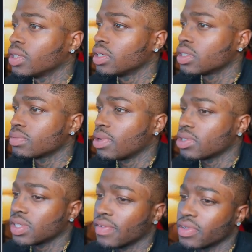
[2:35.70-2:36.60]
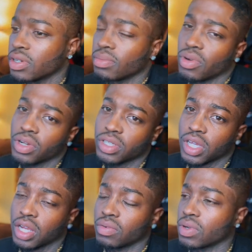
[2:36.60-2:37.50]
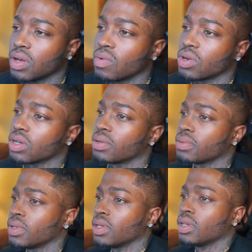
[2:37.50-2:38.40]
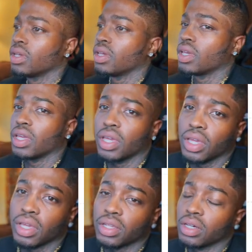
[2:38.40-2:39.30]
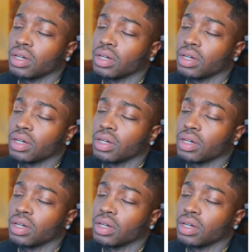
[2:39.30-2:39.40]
It's about 7 in the morning. This is kind of when I woke up, and